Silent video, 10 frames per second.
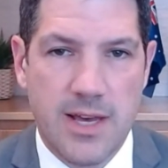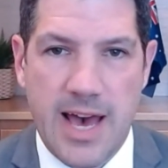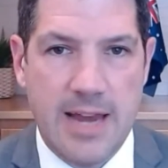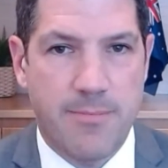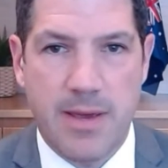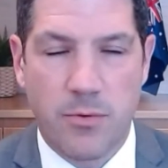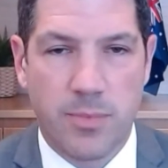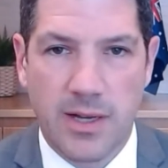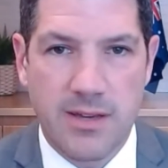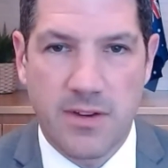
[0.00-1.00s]
had people
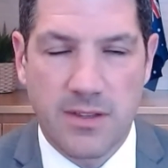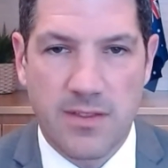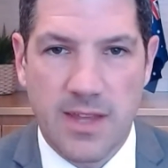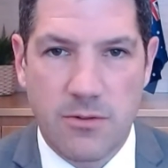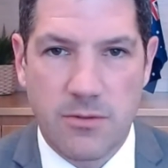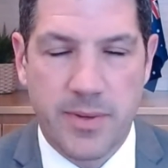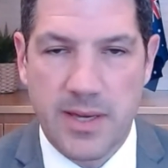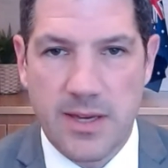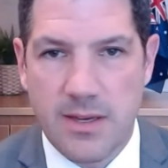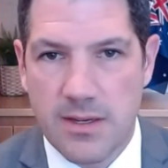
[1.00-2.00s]
believing that there would
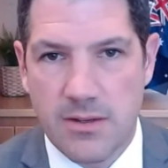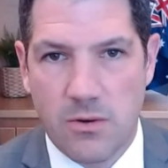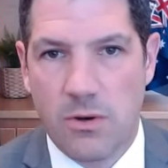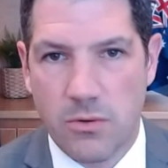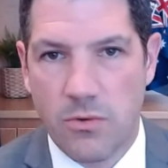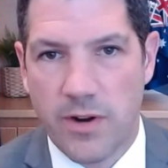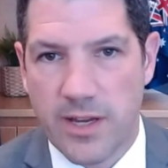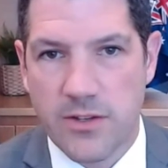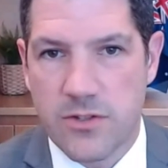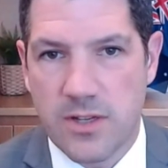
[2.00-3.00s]
be oil
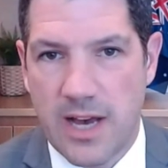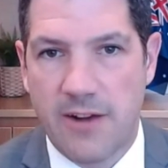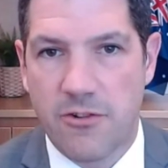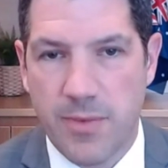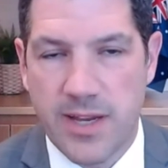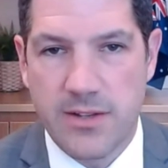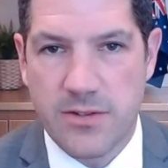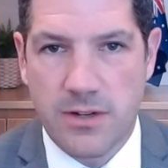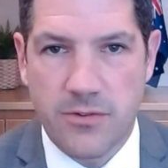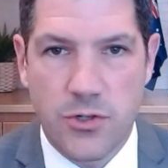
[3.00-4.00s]
rigs one hundred metres
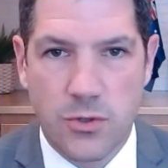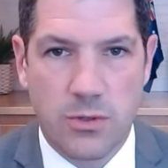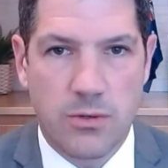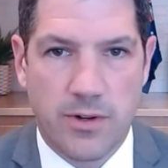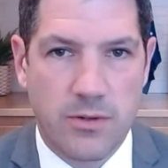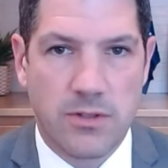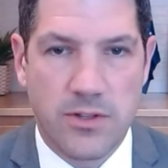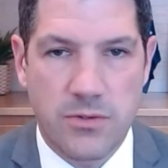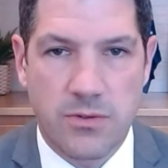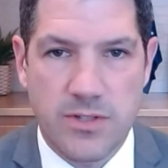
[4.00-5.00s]
offshore and all
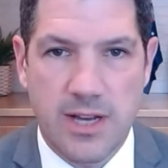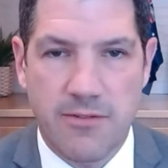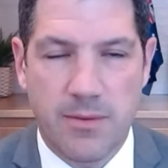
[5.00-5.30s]
this sort of stuff.